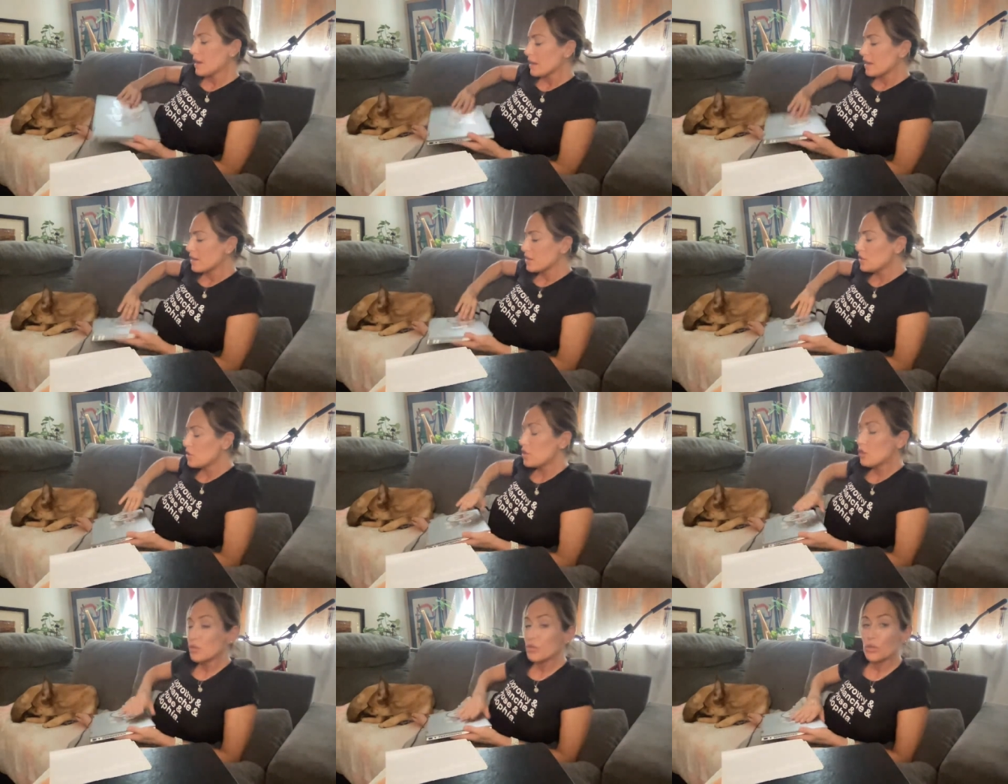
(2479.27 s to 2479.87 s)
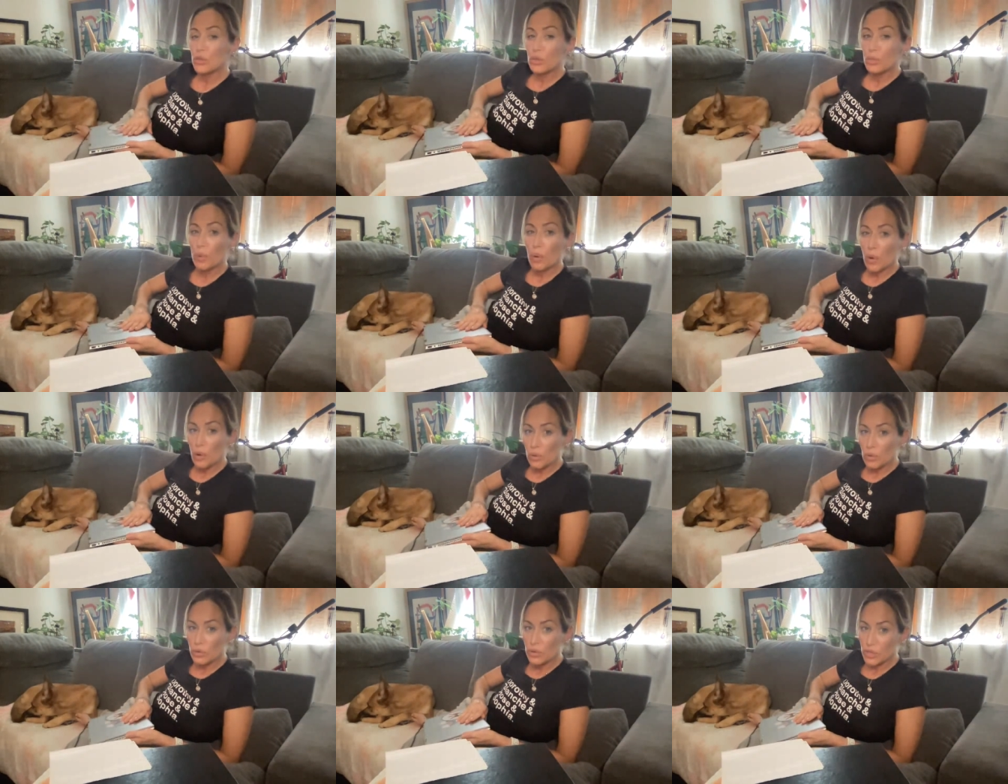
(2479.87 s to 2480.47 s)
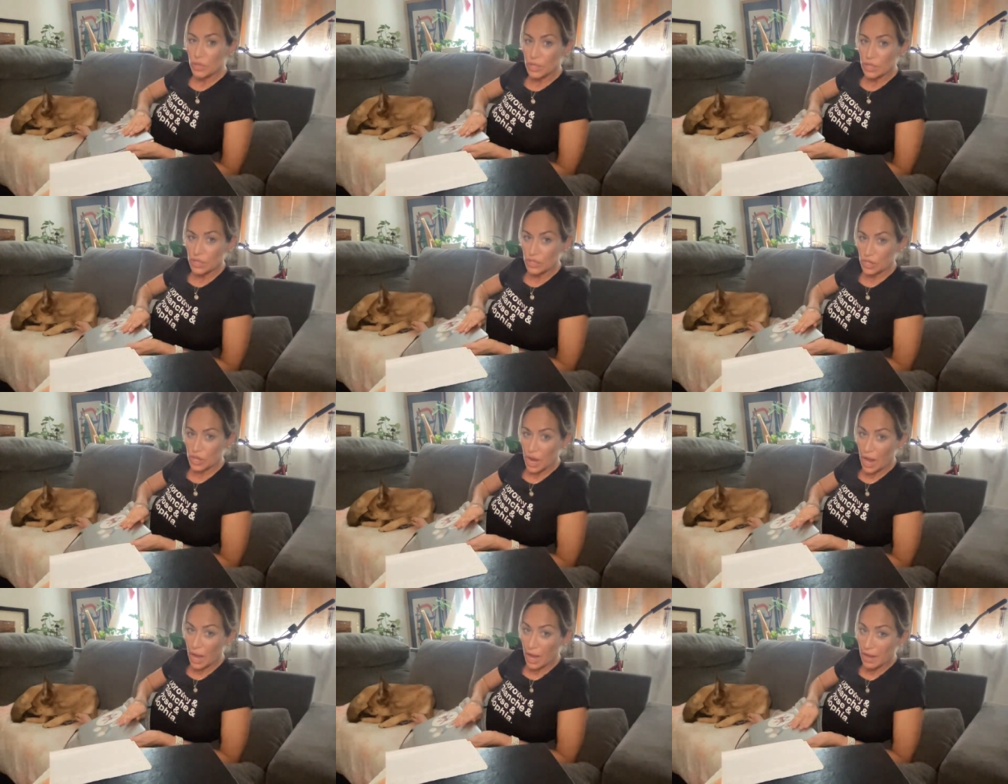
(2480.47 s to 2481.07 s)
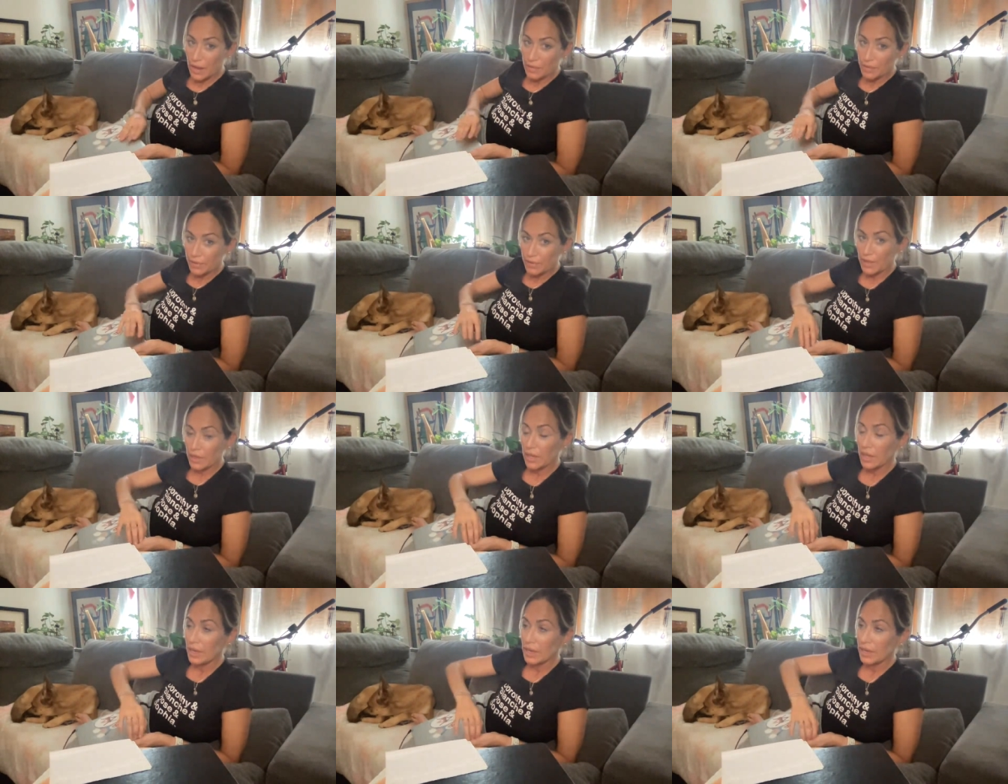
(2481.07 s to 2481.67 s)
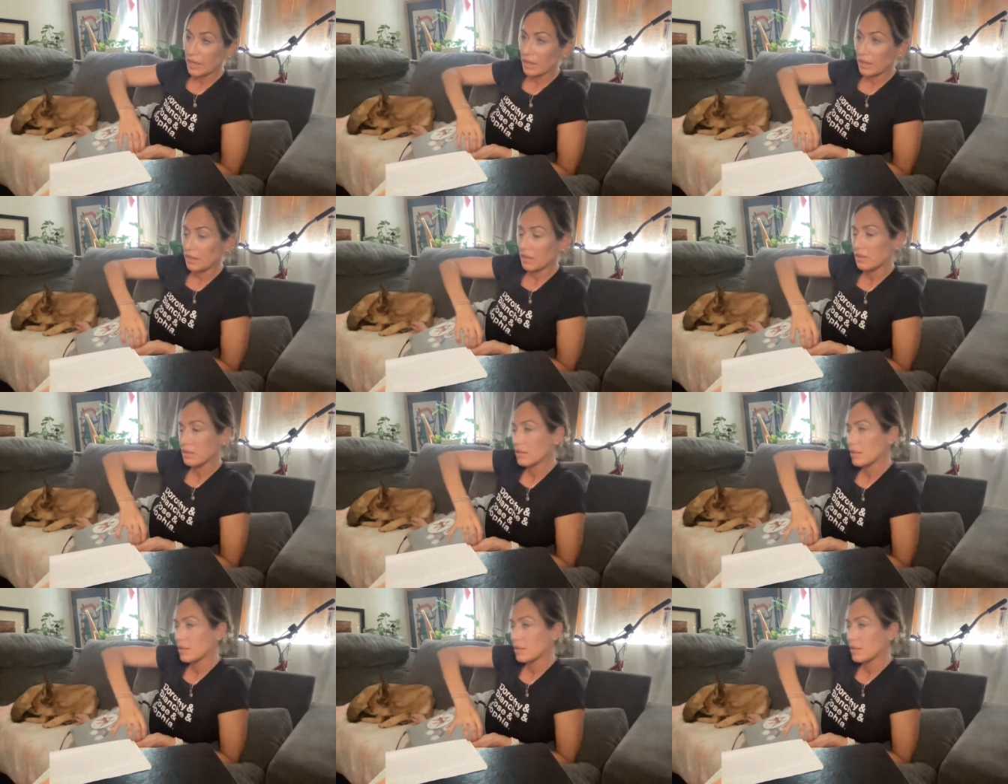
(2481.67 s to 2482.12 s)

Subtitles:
Because YouTube holds the chat for like,